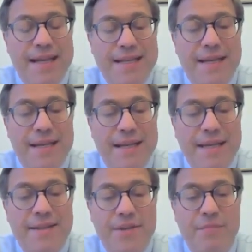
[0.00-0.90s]
It is an
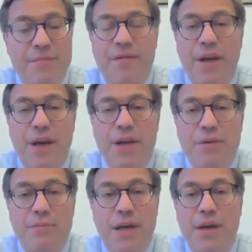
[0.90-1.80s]
excessive
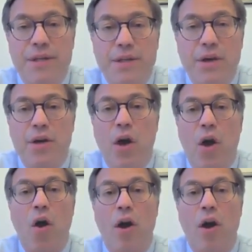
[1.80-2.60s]
simplification because it's not